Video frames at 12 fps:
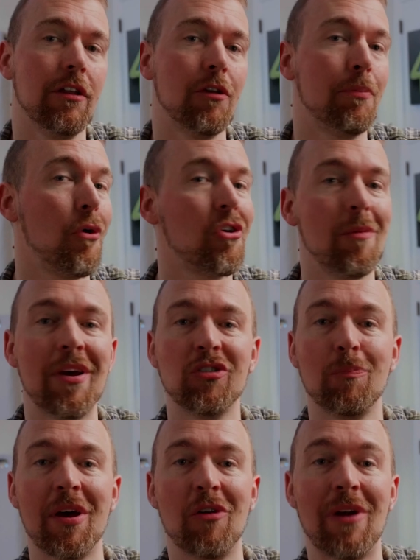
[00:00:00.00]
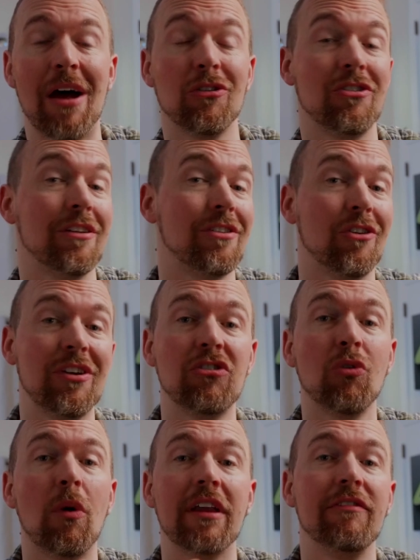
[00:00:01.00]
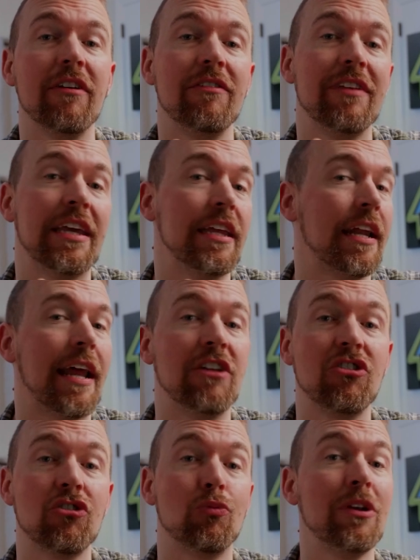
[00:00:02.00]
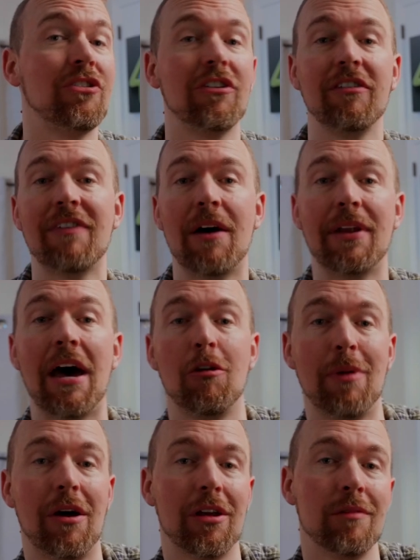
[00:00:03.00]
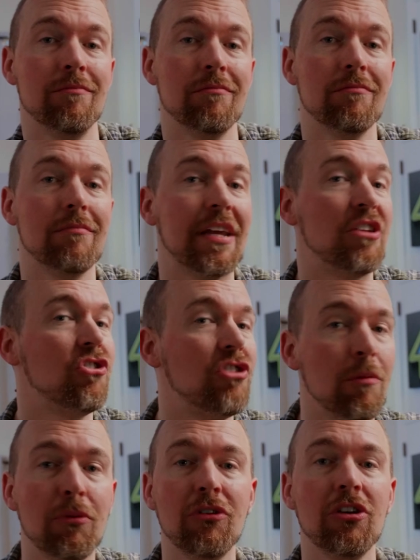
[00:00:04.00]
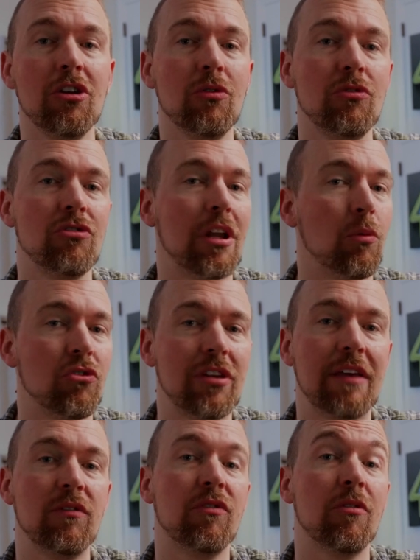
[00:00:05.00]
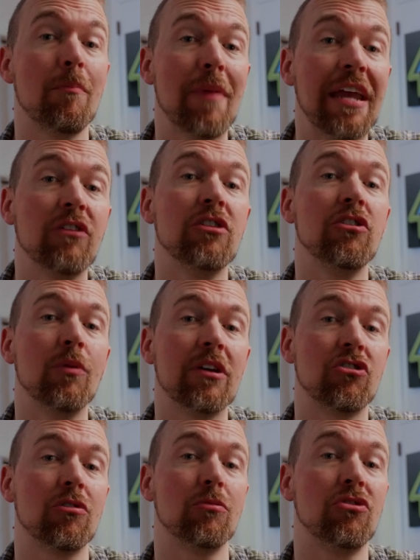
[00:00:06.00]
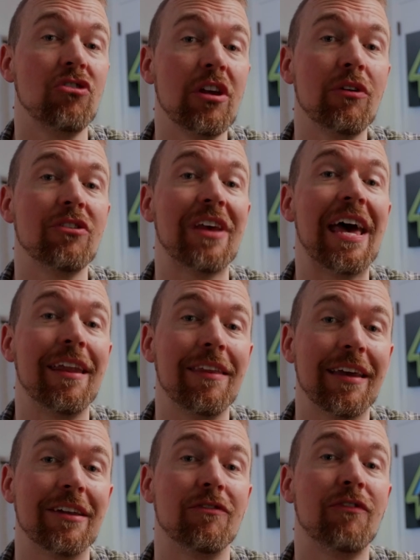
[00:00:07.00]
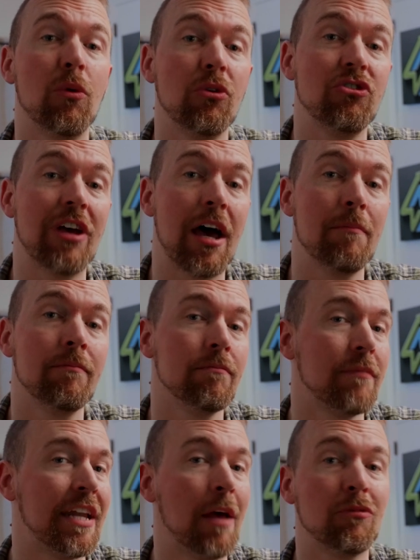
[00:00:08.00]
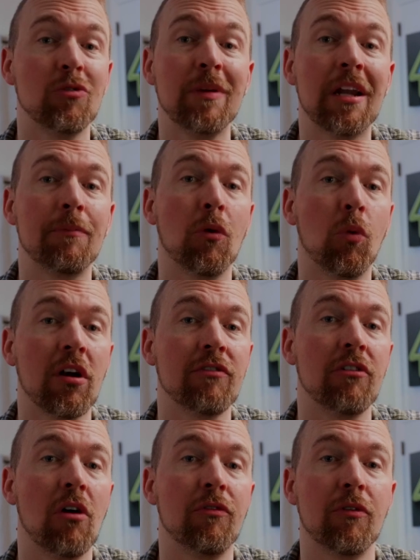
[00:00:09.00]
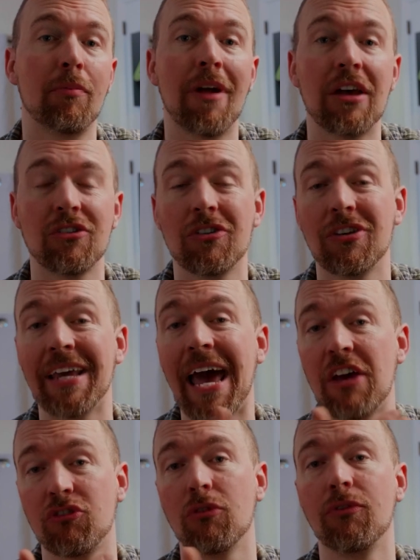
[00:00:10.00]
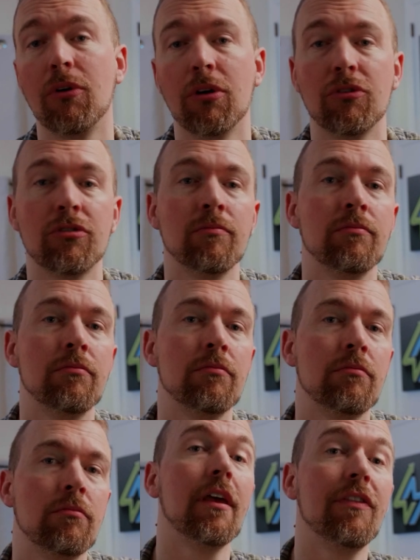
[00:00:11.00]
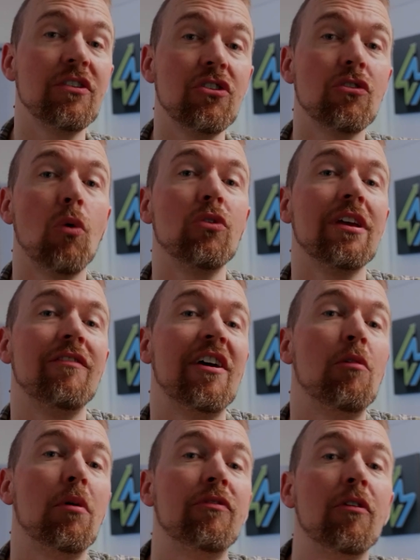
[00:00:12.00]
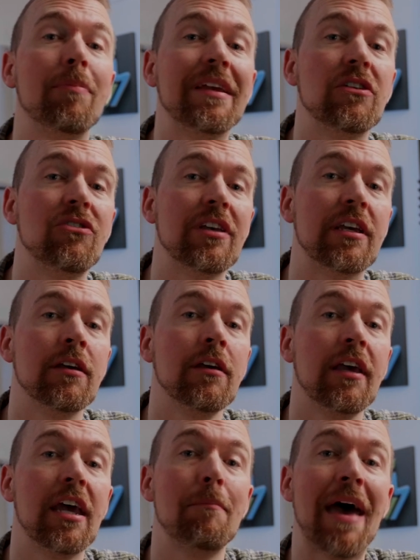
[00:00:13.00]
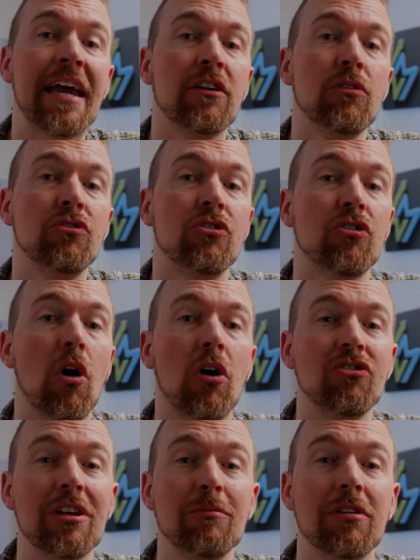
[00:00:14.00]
The program has been around since at least 2015, and I just recently found out about it. It's simple to use and will save you from manually doing some serious editing in Photoshop and help speed up the workflow for processing astrophotos. This is only available for PC, and Mac users all seem